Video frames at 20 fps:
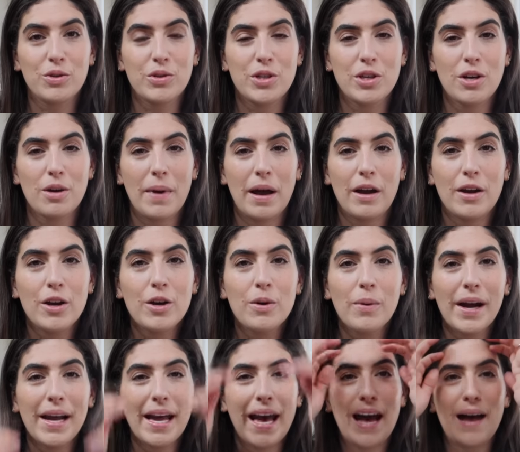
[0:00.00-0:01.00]
talk to you about
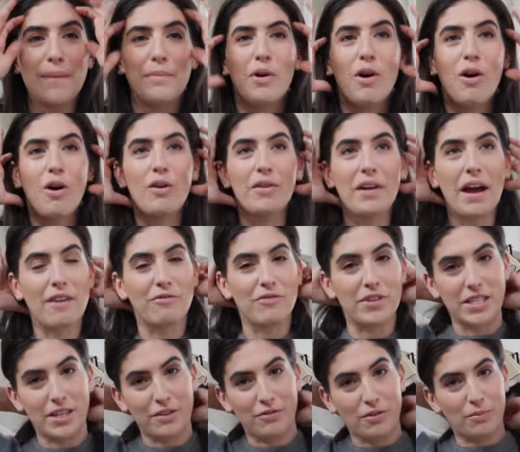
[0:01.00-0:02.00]
who I am on
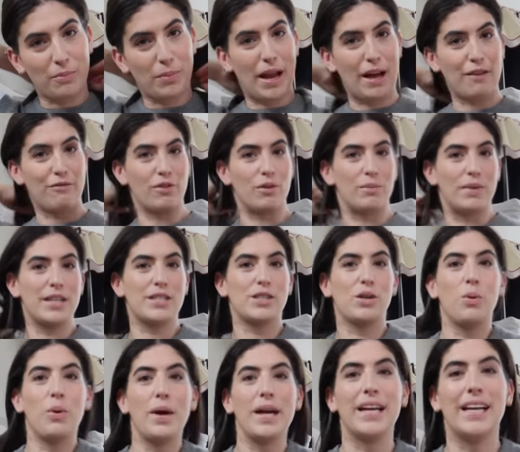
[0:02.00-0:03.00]
every different platform. Let's
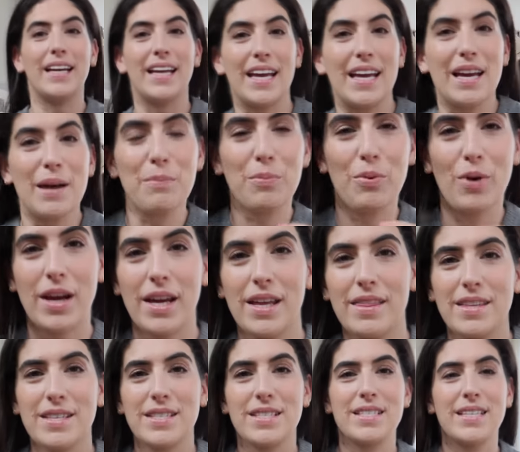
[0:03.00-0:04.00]
quickly
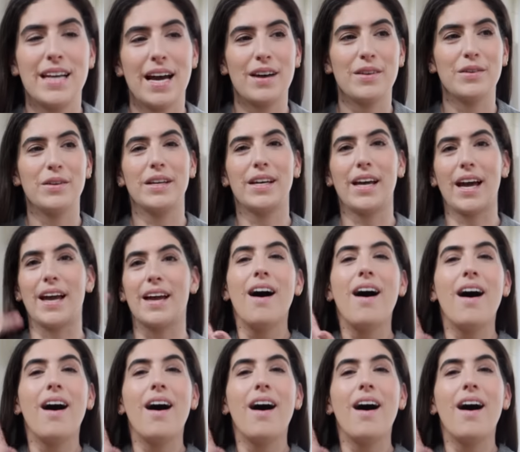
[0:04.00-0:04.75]
break this down. Okay,